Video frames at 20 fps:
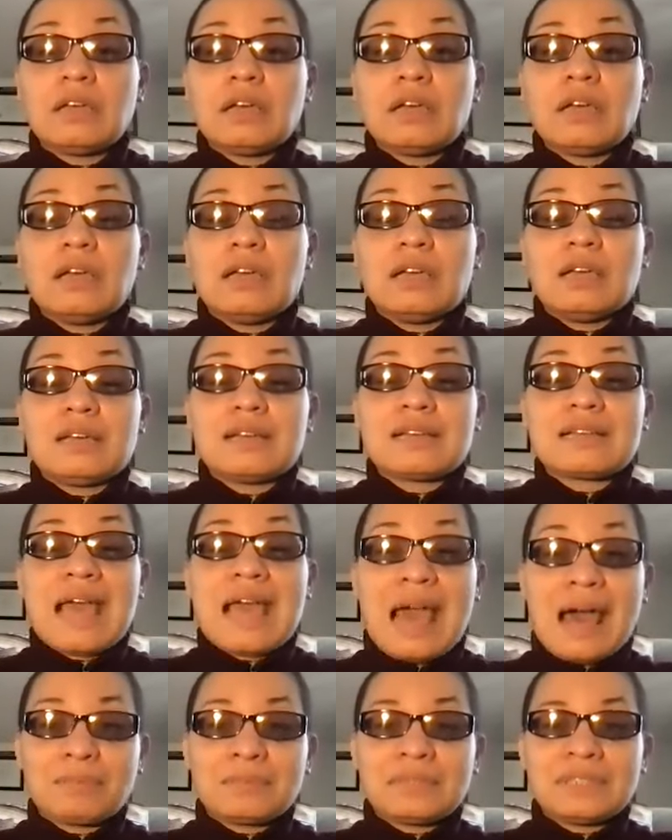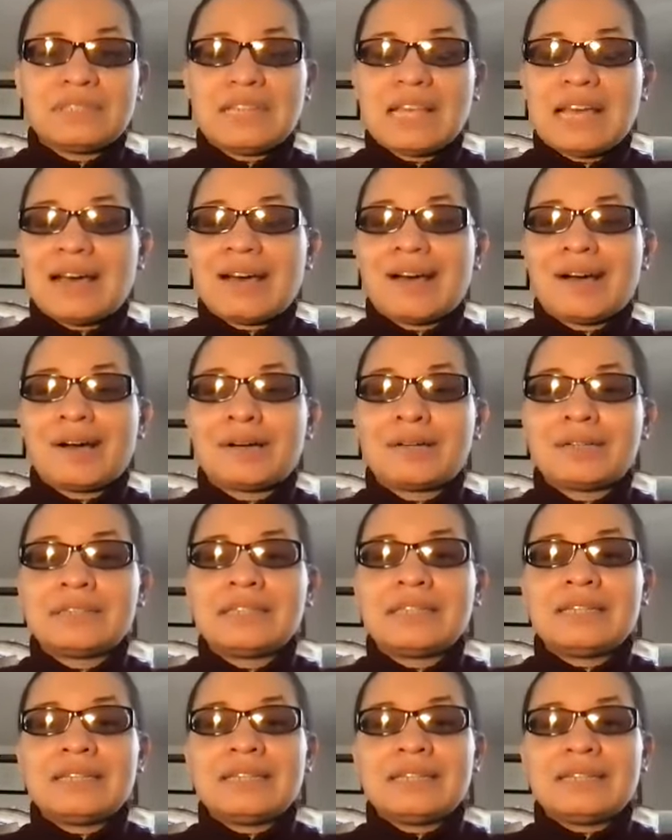And Caption Call,
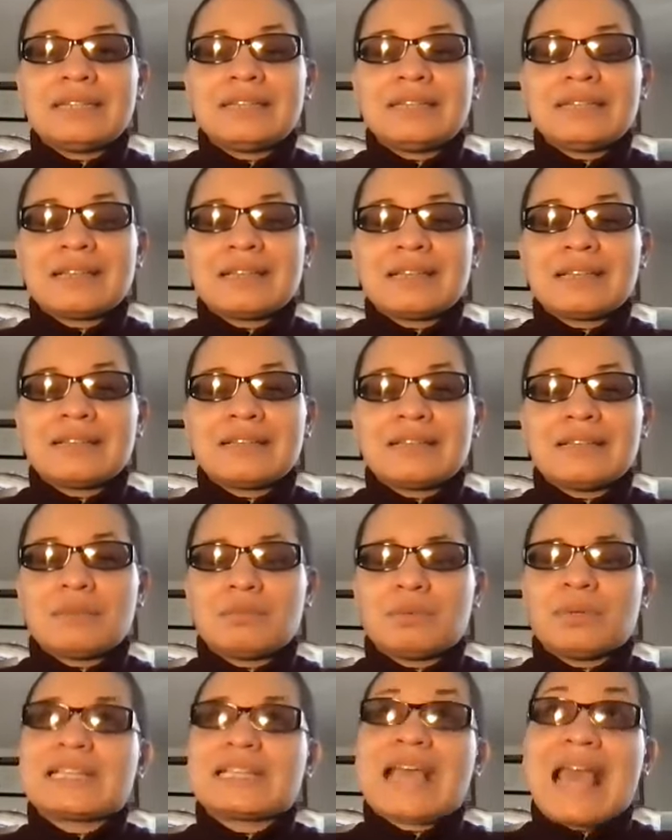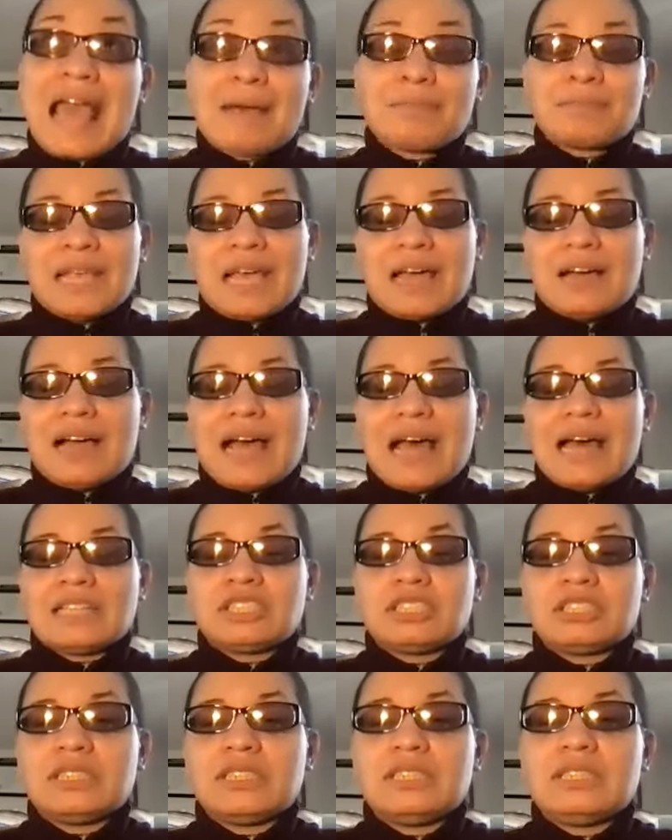but CapTel
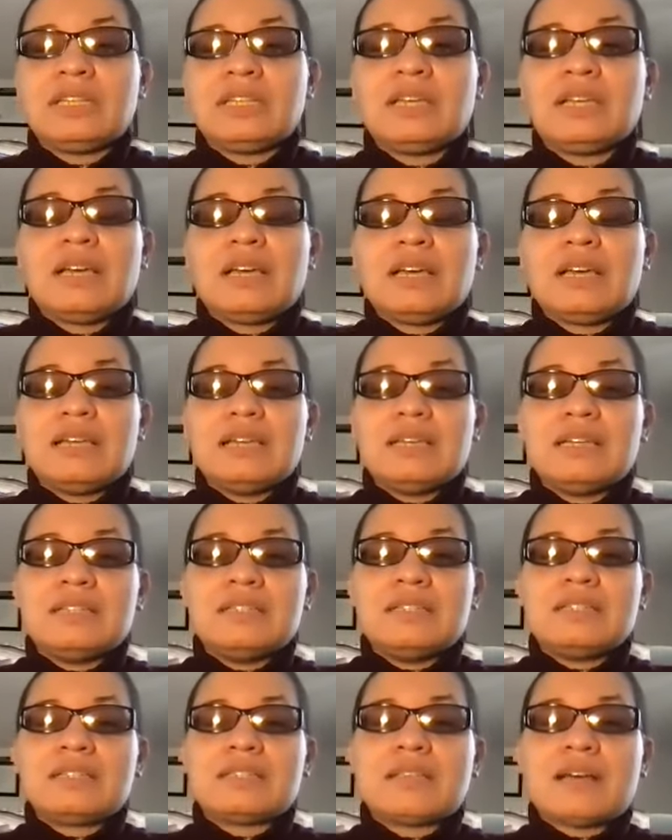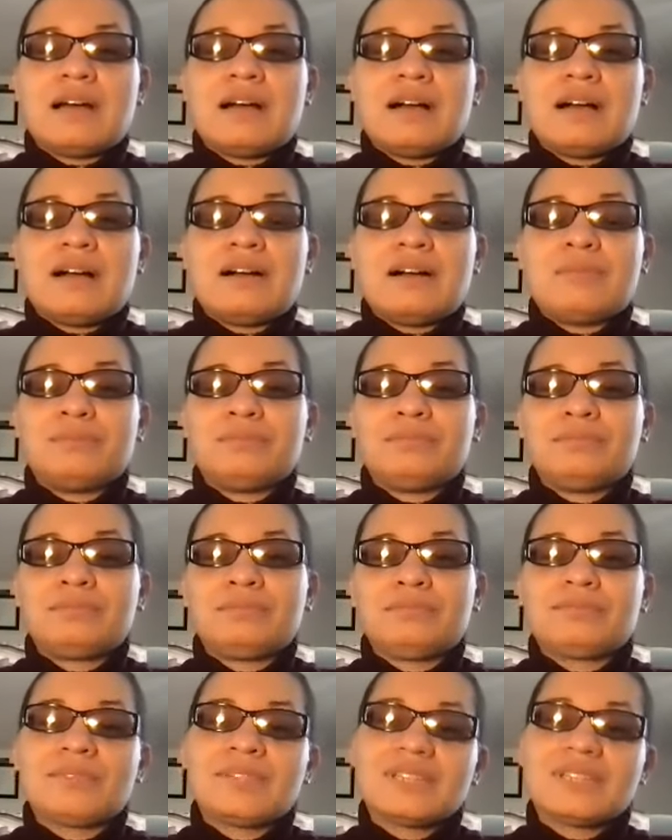actually is
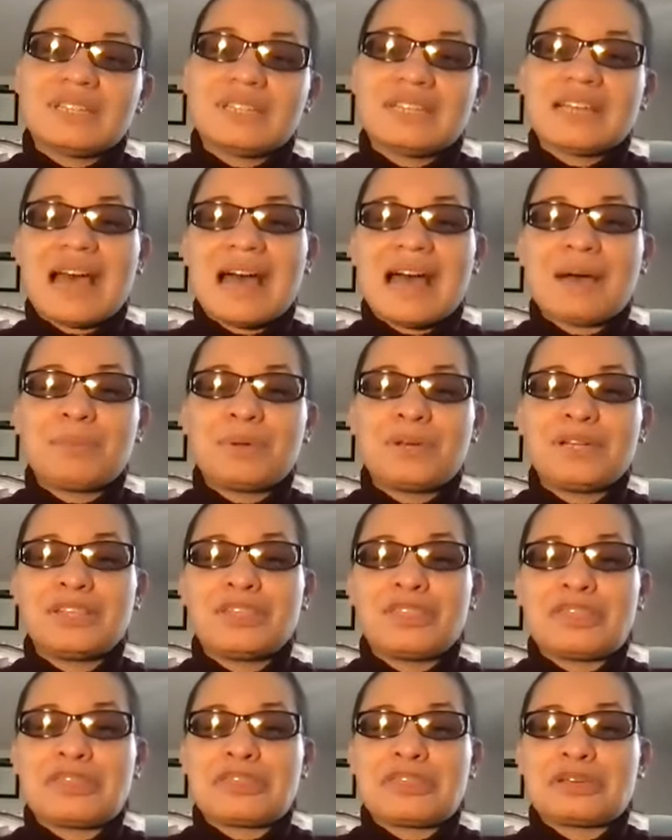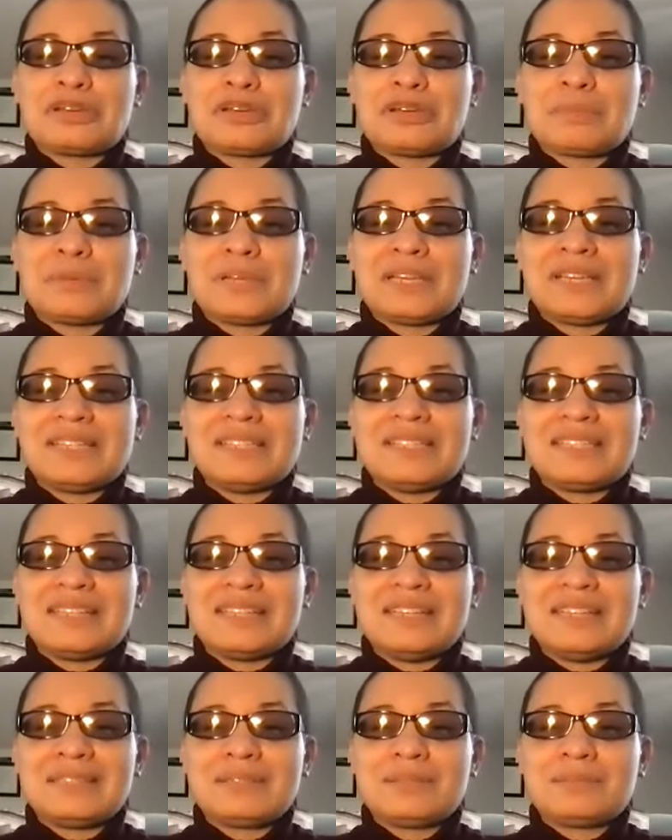I put it third because
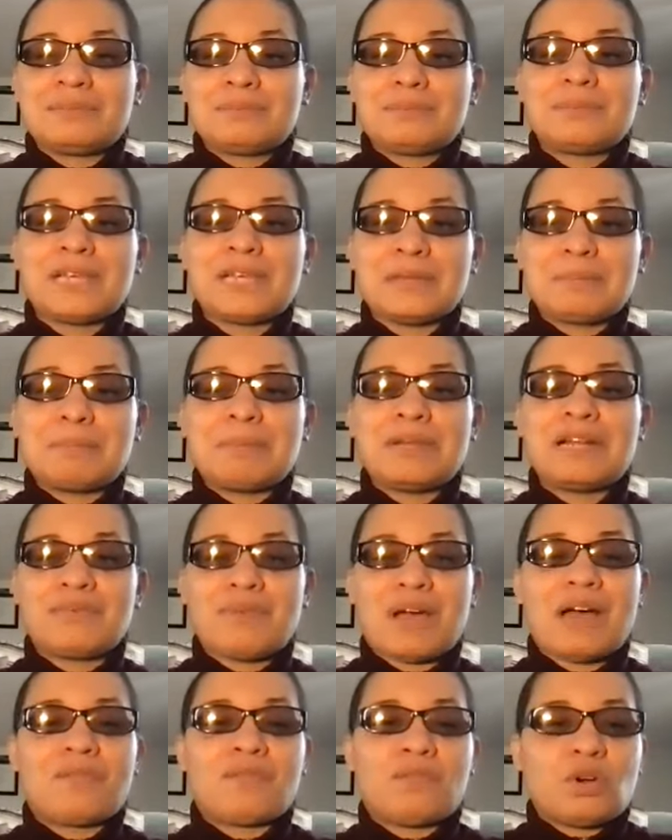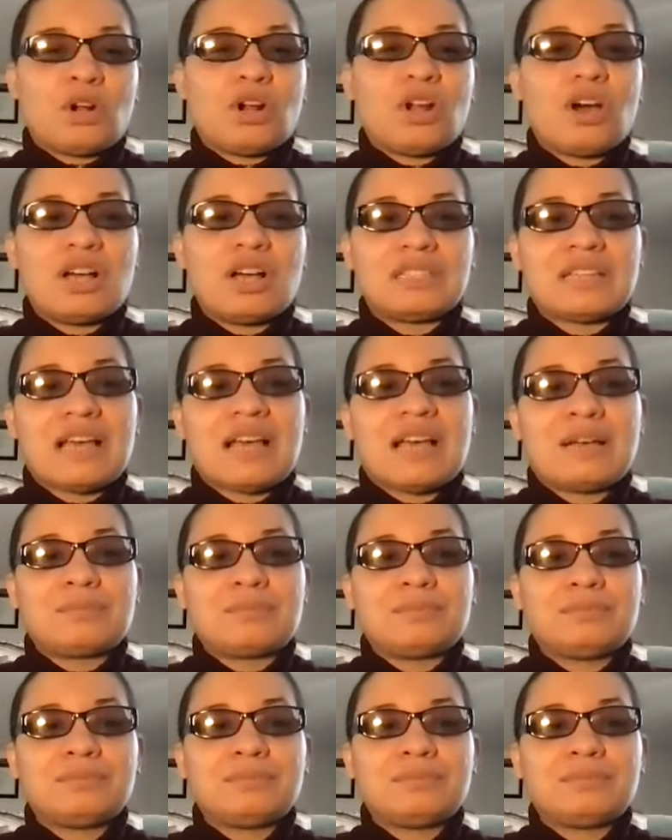it's been around for a long time.